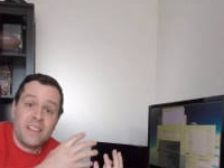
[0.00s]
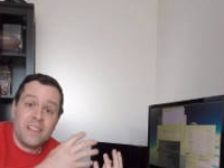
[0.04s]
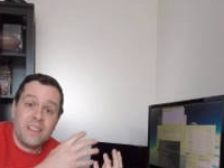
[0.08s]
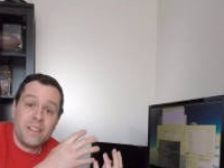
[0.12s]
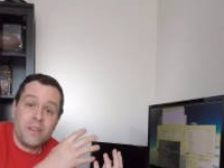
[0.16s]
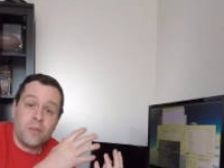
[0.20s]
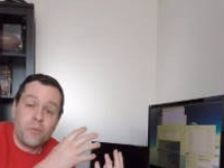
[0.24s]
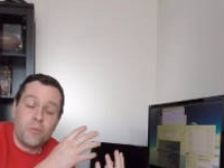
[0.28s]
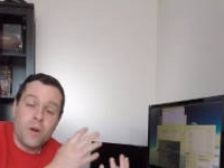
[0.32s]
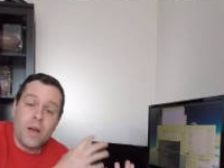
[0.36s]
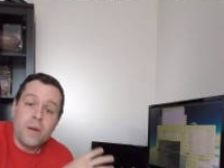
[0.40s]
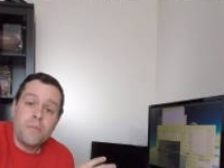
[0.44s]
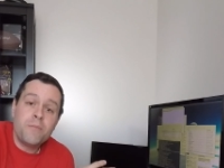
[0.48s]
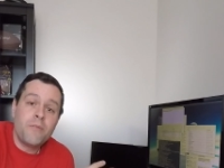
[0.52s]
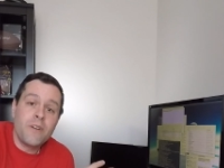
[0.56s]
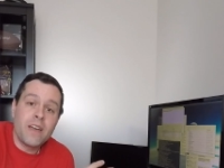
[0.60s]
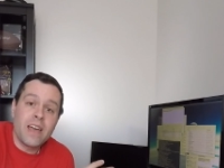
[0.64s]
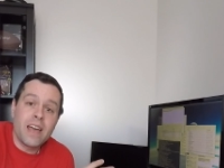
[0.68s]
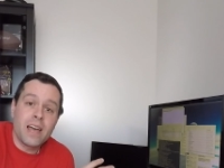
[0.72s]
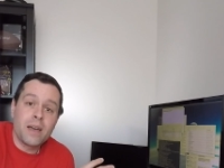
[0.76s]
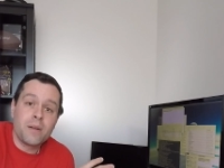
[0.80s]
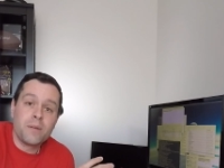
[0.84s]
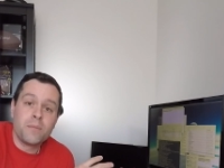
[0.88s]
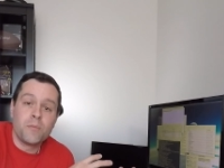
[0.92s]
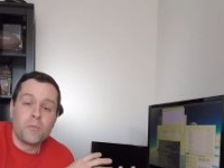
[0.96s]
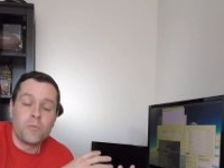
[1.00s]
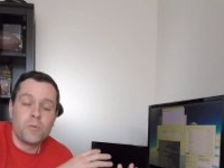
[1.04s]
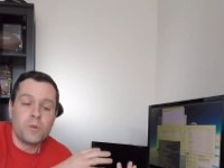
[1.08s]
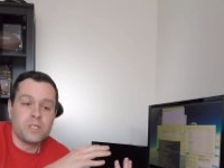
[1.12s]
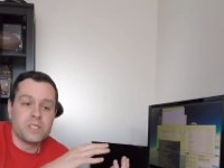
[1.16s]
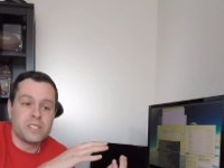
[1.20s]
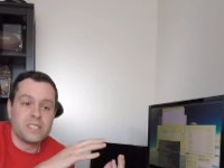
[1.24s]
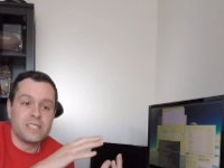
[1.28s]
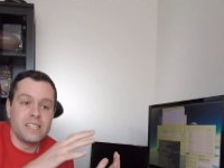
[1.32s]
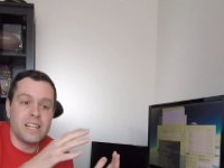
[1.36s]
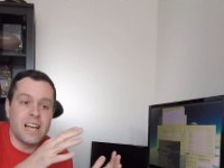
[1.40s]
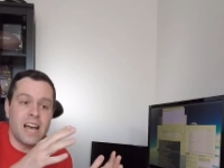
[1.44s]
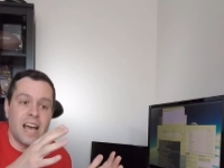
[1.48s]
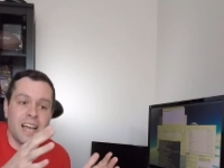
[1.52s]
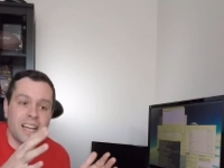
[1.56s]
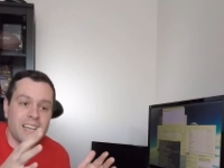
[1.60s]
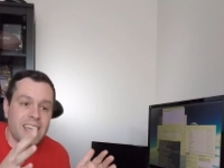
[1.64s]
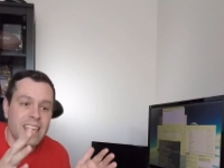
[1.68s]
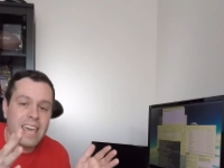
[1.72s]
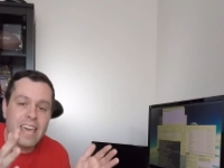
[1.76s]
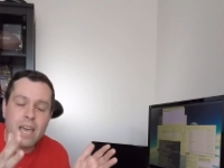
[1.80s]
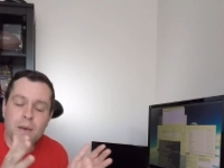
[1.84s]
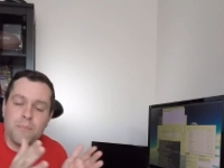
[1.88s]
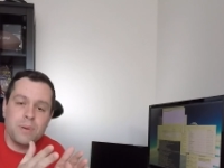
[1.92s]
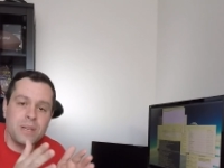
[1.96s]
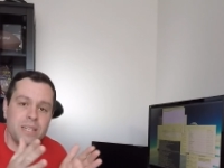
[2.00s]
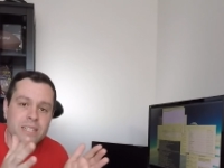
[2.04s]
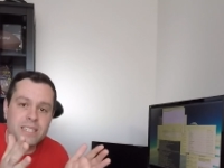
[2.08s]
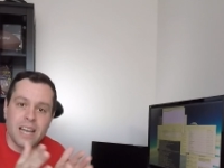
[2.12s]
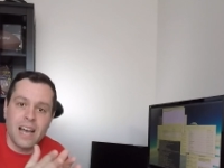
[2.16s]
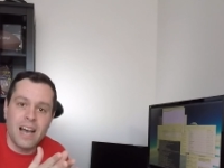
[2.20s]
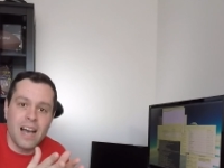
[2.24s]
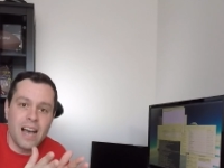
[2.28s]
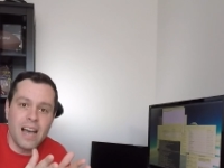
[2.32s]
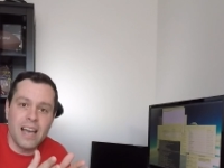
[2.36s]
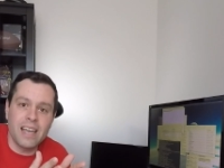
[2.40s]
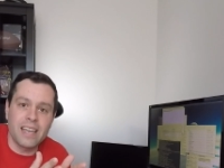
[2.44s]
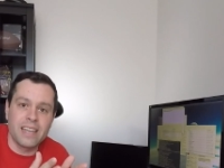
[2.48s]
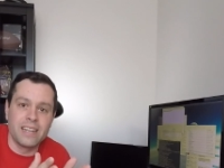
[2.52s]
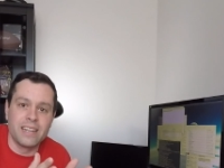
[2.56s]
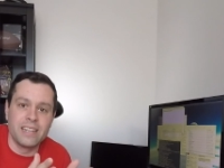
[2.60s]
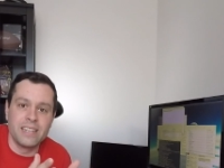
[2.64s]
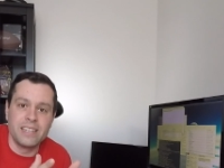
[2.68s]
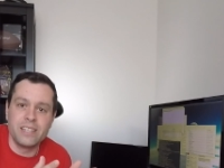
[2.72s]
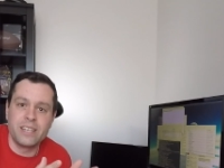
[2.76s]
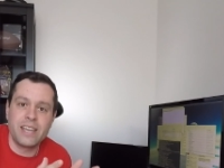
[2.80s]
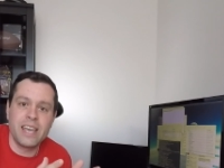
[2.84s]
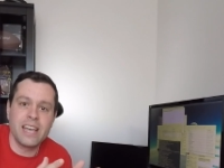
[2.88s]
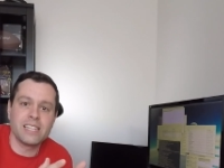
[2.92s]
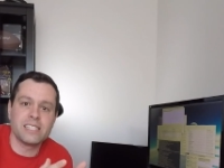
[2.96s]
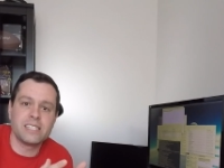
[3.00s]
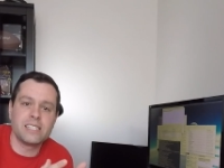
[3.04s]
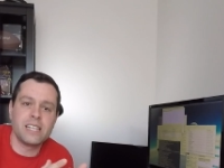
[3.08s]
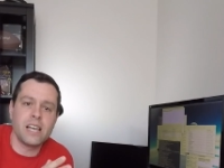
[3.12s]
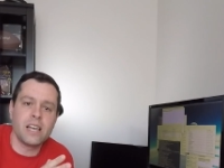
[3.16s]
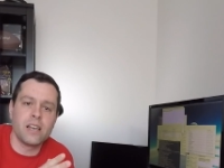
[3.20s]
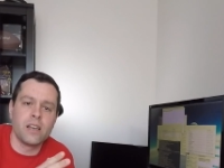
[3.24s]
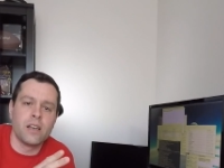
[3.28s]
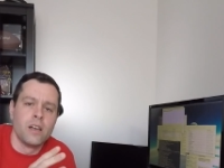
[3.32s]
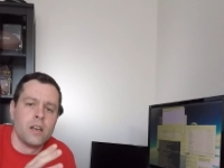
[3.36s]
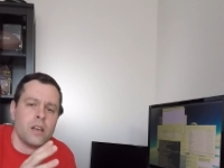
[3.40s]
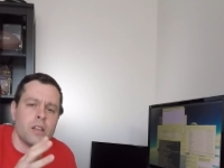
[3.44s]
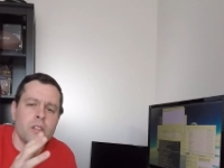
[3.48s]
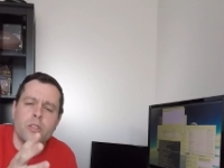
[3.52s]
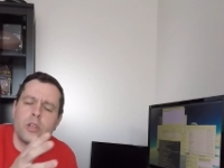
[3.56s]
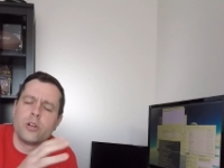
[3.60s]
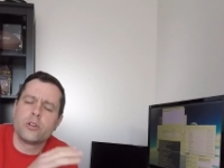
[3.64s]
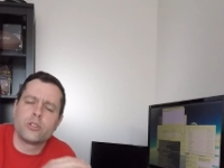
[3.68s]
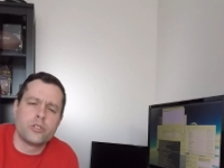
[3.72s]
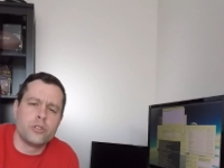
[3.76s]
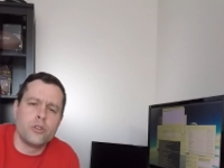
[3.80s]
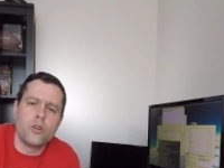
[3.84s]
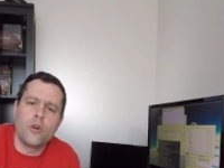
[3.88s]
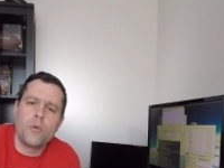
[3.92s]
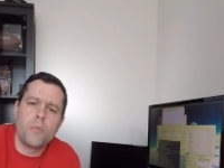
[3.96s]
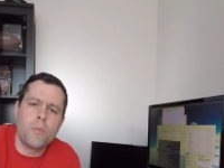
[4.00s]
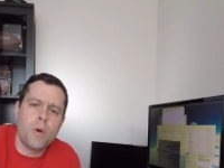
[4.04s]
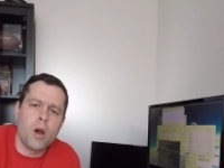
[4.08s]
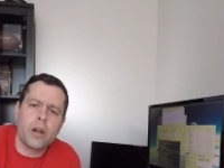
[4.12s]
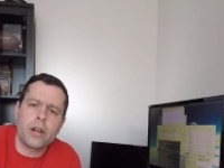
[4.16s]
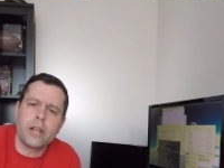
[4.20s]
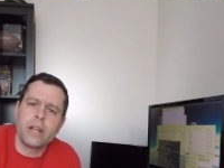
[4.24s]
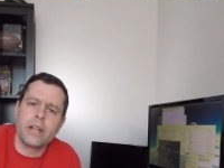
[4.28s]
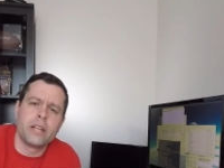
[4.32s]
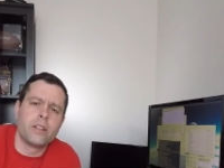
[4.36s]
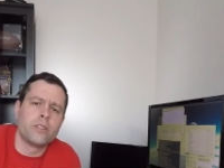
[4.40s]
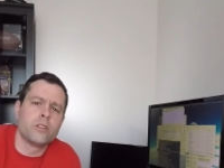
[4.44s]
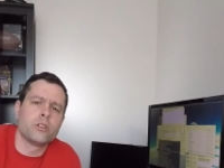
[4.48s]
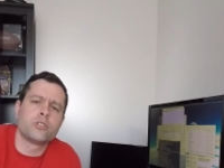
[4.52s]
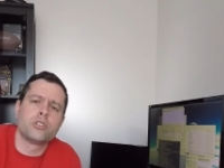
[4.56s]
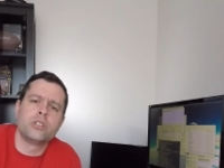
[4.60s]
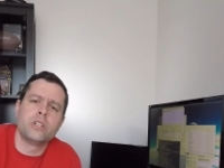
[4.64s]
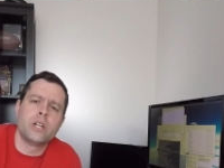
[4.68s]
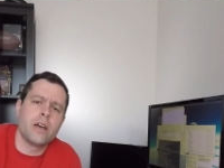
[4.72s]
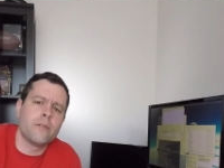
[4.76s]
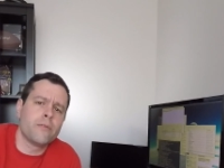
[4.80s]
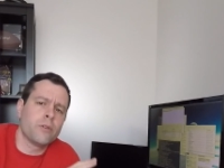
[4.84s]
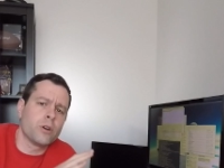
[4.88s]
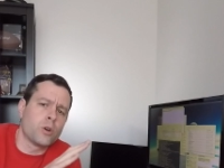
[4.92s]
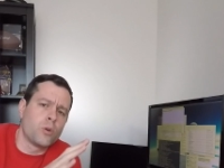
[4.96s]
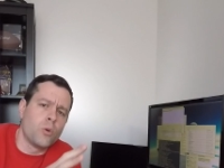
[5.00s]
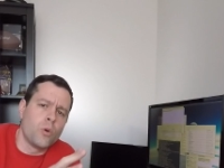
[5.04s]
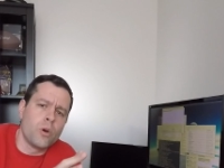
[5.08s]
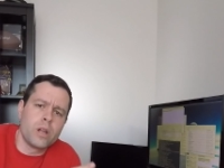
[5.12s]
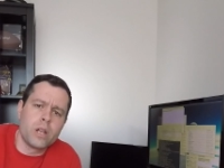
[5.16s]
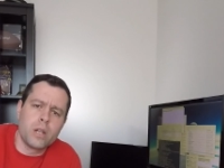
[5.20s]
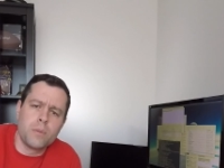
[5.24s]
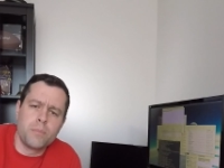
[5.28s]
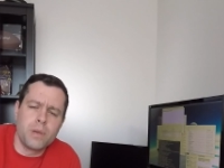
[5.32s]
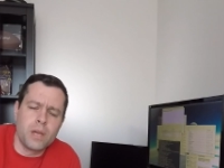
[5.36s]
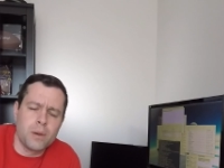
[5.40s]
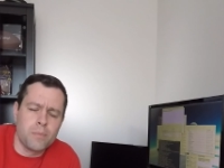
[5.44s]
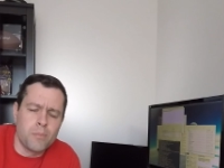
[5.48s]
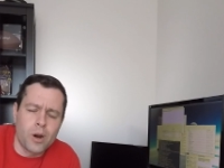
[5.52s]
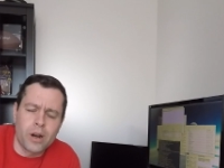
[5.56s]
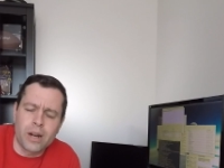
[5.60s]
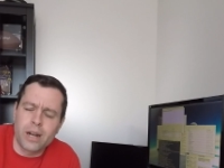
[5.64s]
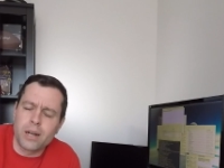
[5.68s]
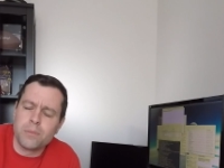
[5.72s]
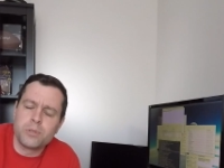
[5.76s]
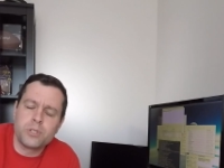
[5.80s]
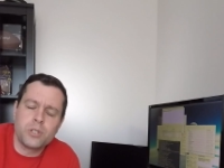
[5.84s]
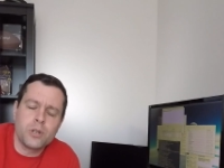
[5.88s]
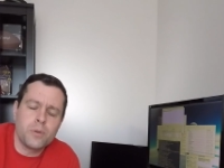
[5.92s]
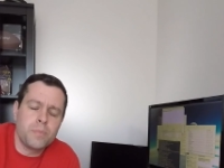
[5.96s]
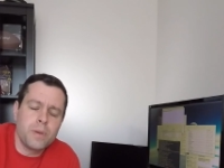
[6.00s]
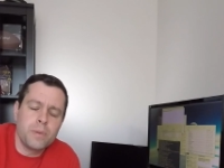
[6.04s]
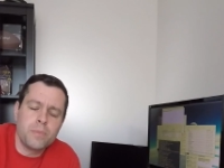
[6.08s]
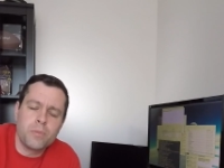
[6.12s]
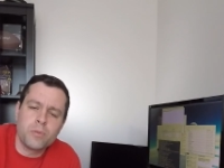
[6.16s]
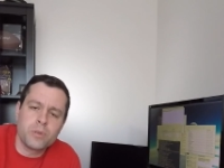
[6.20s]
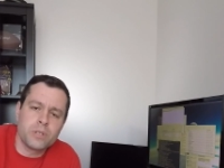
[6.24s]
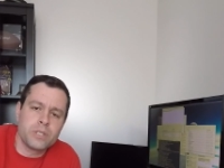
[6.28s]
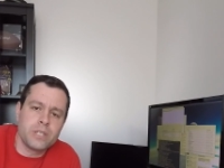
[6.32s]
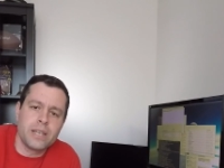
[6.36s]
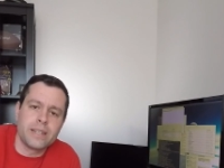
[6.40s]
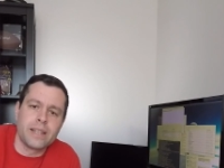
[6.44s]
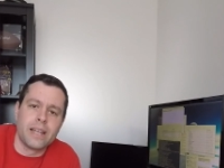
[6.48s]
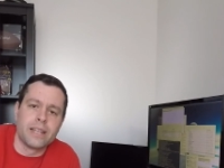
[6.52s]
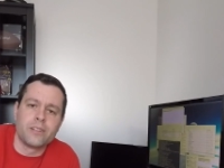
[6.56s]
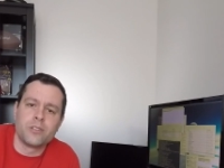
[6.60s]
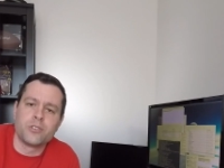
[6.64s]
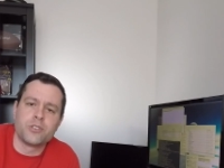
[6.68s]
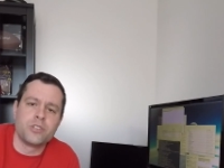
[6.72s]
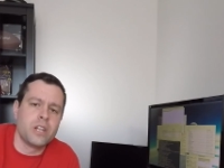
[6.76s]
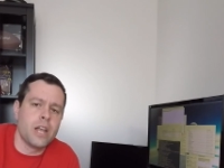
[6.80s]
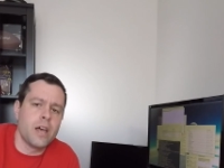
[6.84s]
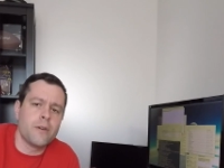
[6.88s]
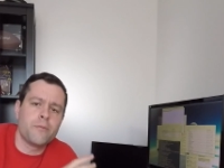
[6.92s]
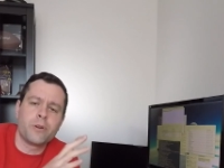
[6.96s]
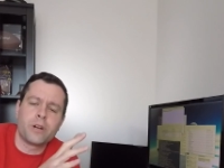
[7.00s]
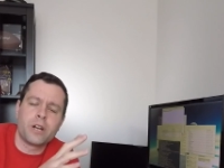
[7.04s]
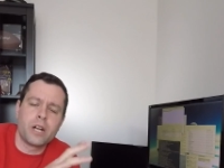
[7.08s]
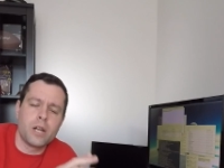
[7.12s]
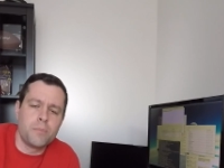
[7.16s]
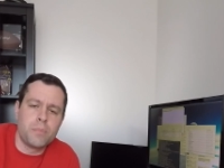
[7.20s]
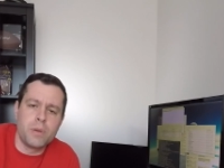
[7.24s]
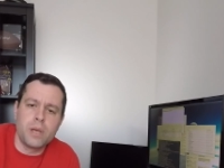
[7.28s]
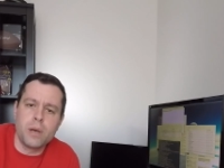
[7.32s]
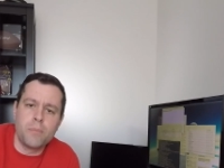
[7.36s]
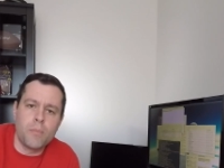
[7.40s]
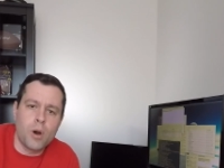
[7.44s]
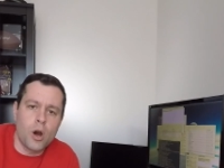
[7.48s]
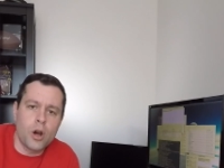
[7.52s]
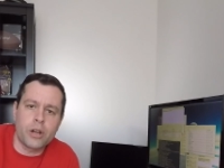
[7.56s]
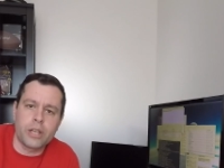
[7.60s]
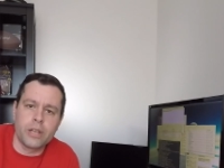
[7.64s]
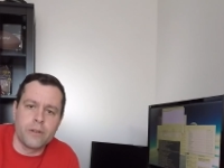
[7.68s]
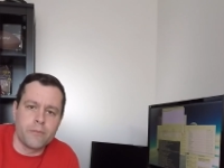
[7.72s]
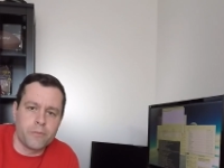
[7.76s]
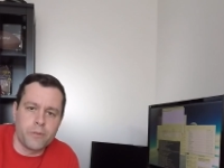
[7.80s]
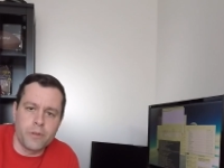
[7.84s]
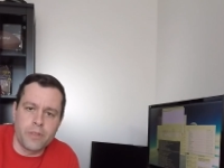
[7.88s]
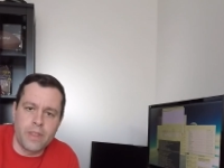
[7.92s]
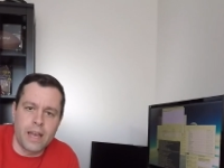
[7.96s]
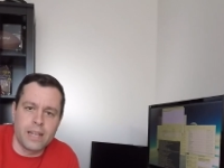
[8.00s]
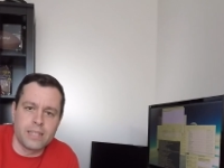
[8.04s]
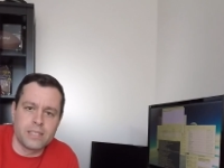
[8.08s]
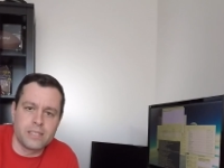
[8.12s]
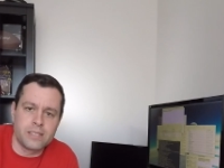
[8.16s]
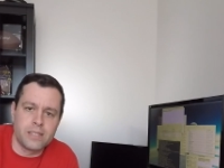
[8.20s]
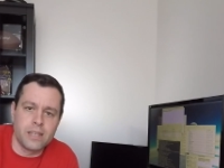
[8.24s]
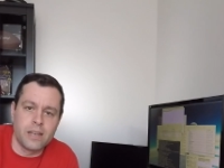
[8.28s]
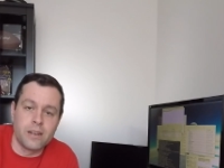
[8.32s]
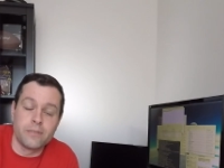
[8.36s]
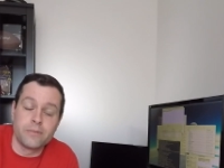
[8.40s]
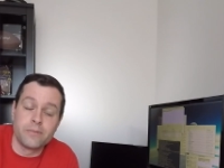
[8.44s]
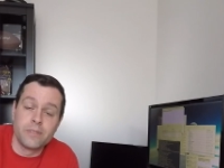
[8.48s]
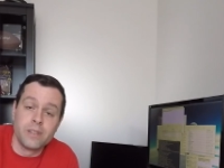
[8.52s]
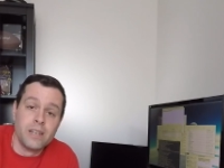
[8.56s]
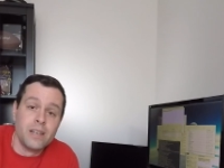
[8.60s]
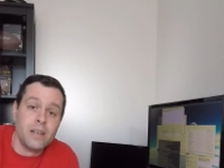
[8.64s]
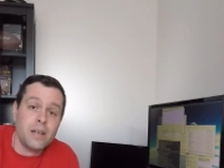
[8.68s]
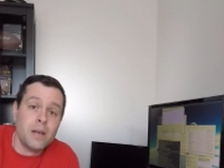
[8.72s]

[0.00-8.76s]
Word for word: Webvan was not can't be tied. You can't say there's no market and there's never going to be a market. I'm sure people were saying that there's never going to be a market for that stuff.